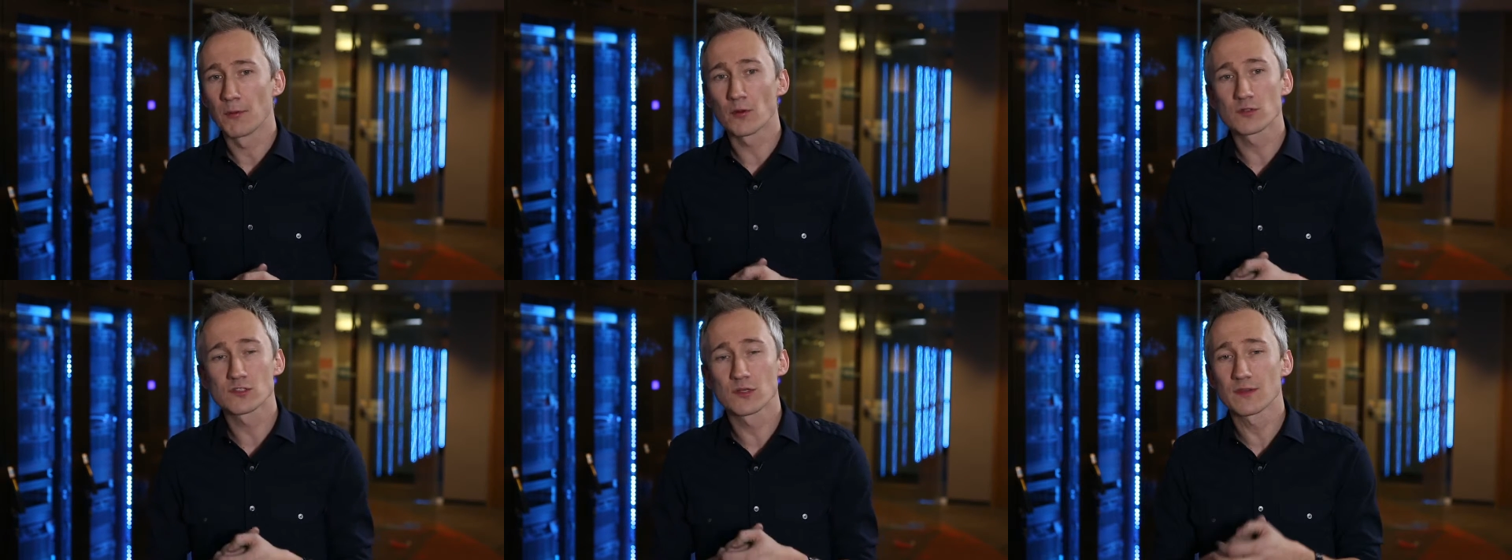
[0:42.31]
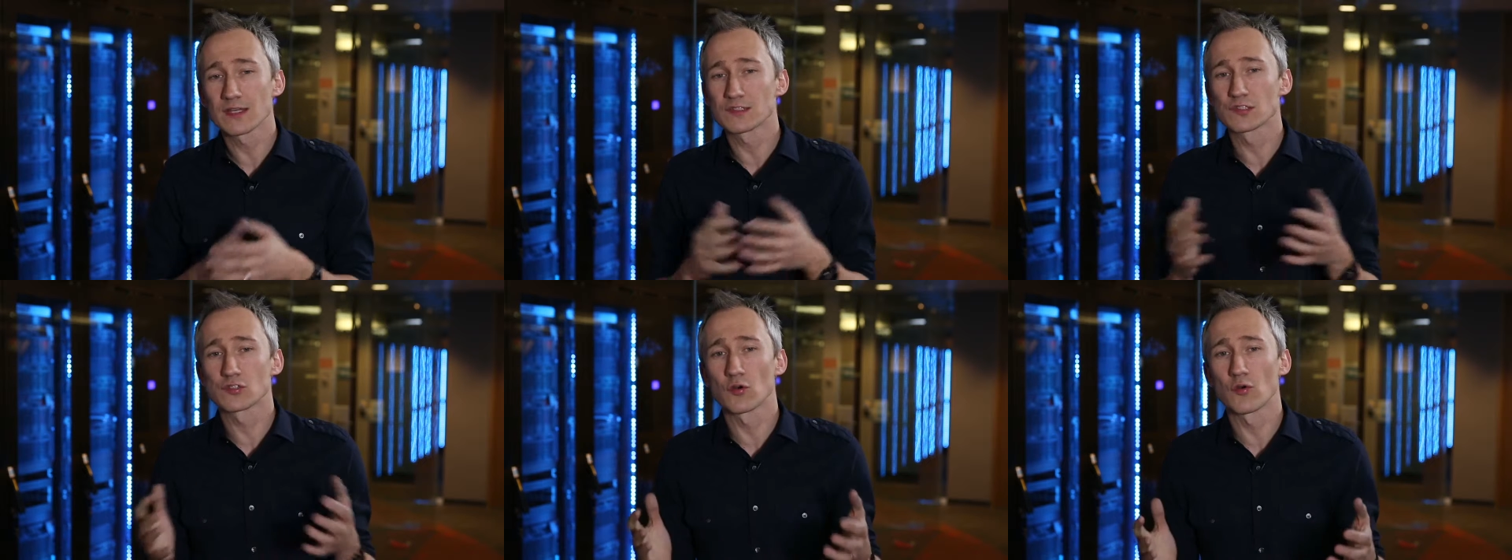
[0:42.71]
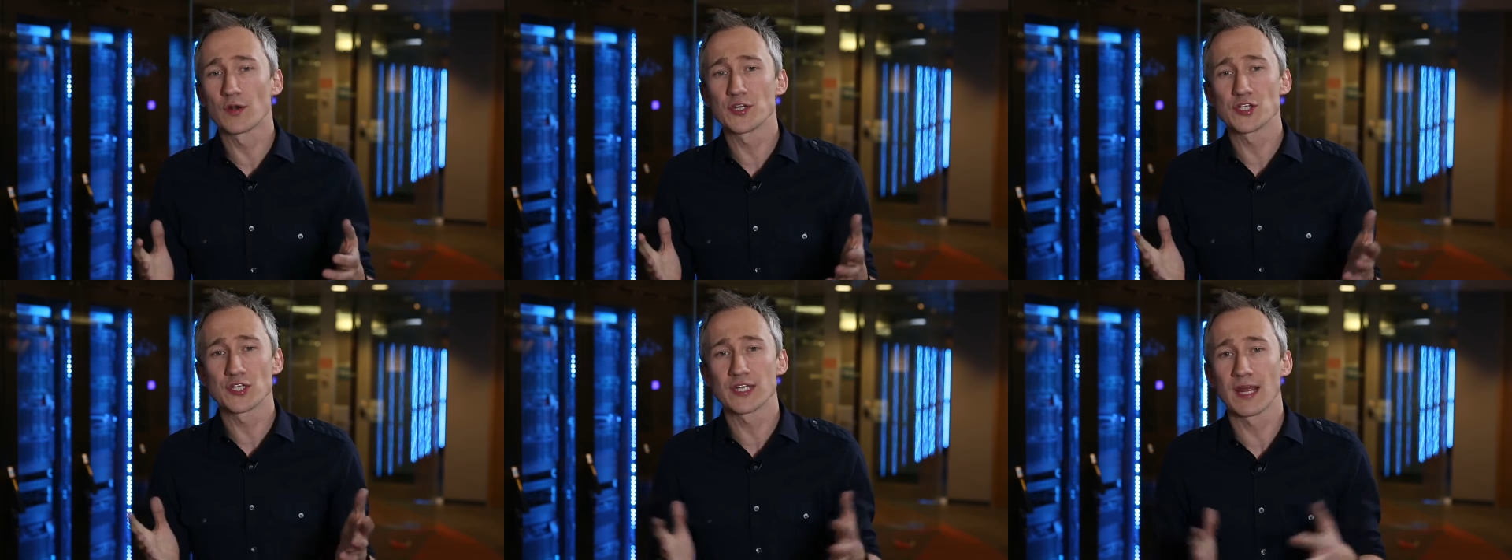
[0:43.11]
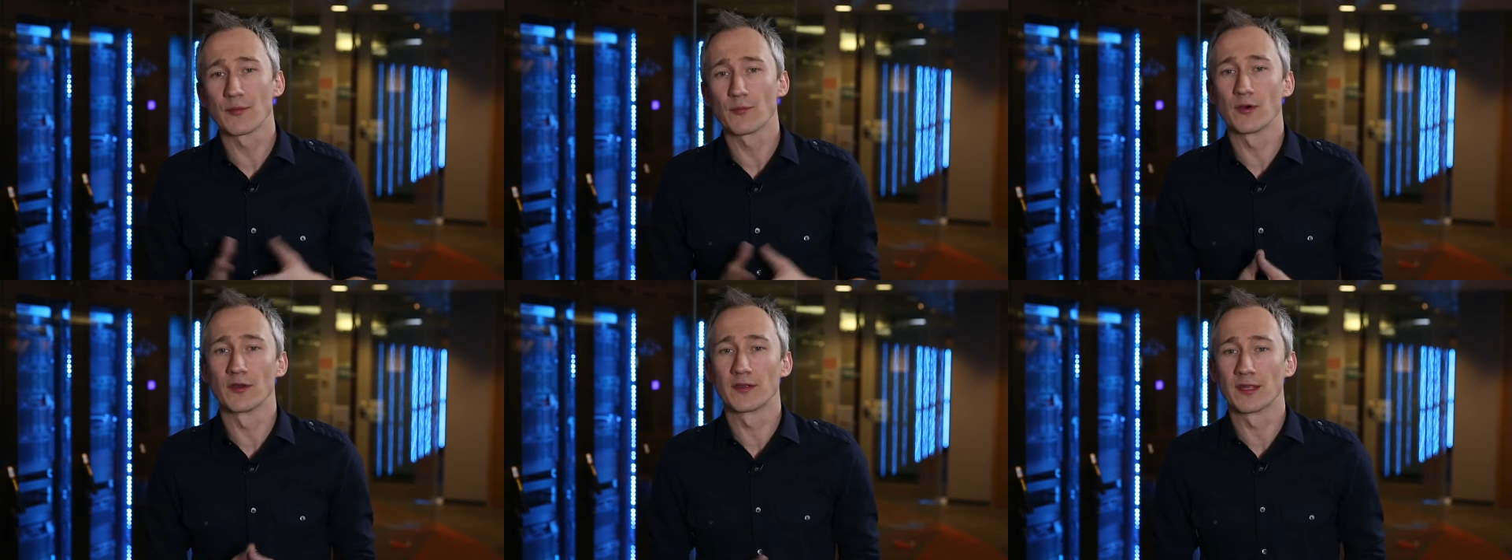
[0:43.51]
but also their storage and
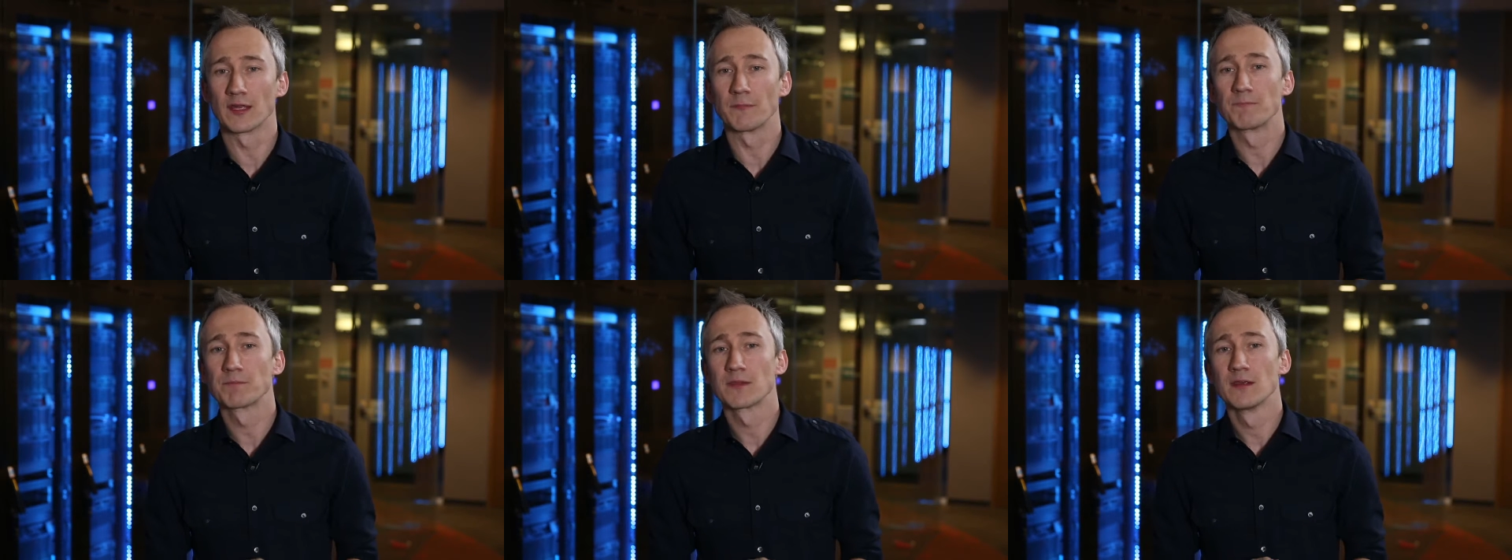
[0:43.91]
networking,